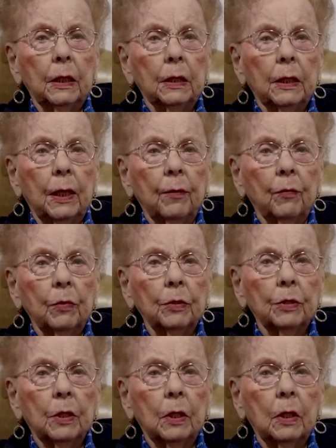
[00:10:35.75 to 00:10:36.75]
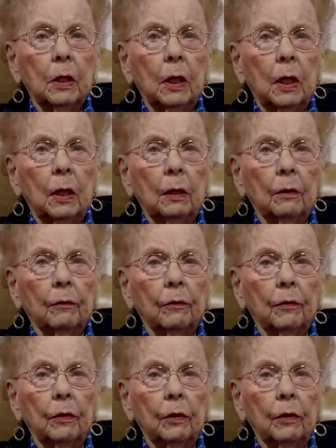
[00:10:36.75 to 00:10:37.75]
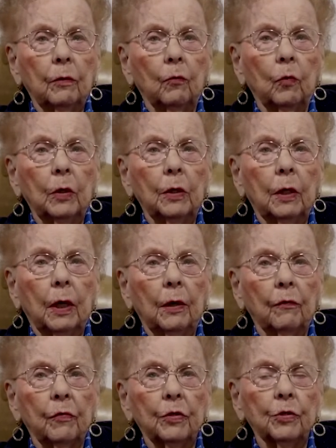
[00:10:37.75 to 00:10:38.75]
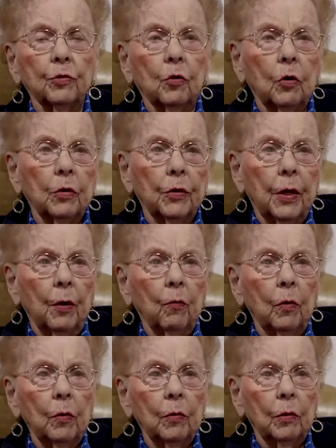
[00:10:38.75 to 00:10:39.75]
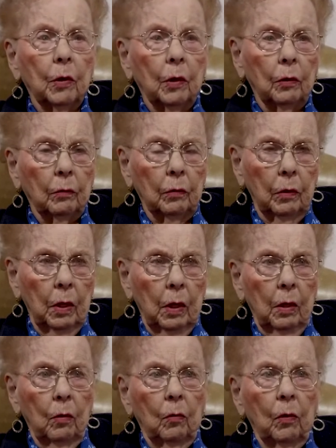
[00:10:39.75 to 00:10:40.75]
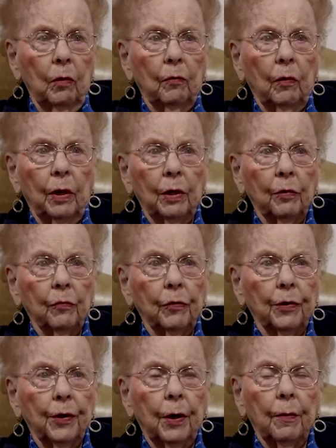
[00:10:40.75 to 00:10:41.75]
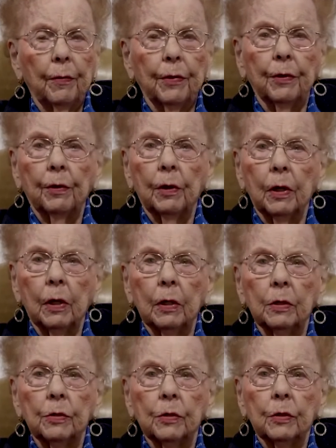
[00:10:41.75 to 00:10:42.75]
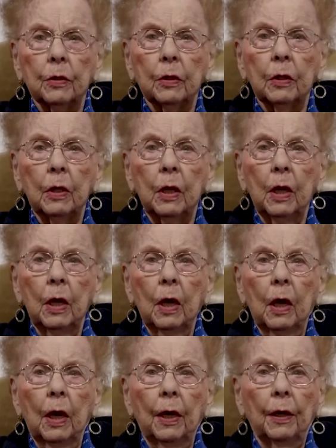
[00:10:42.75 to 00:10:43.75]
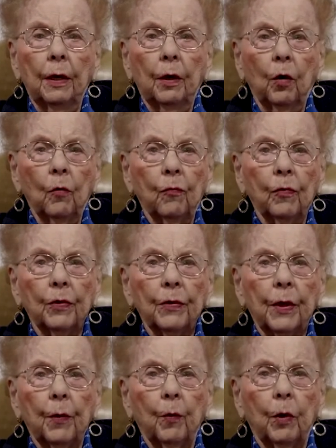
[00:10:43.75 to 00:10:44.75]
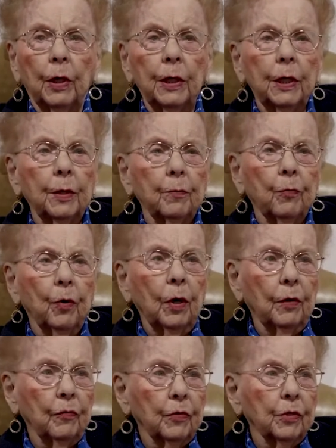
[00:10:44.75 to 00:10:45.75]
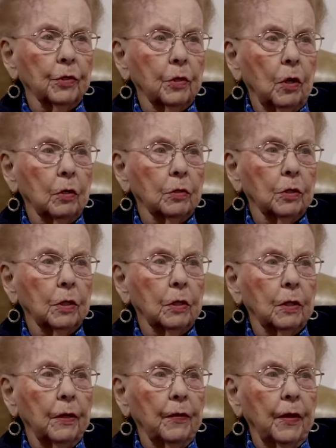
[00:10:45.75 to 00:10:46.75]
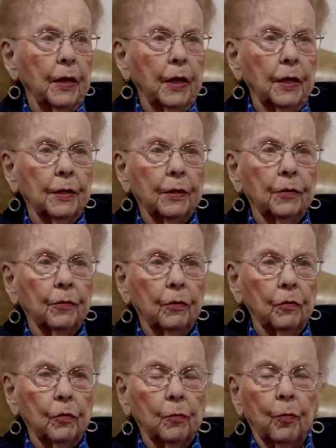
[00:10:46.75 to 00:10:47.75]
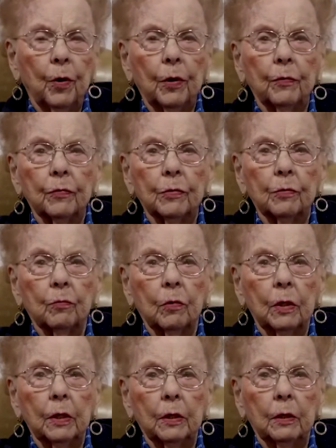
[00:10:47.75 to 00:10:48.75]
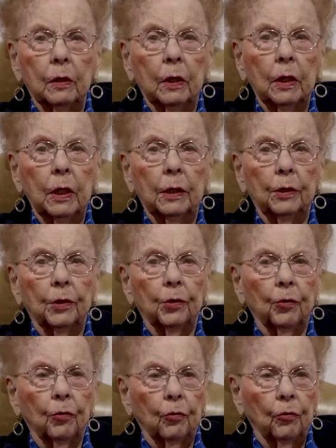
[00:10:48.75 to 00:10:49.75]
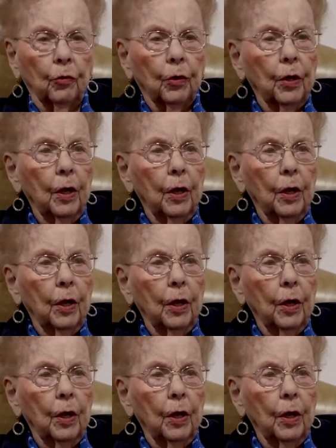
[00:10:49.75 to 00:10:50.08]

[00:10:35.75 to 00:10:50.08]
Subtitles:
that was a lot of, we kind of enjoyed that. We went right over the top of their heads, and hopefully they were eating breakfast, because then they had to throw their breakfast away and hit the dirt.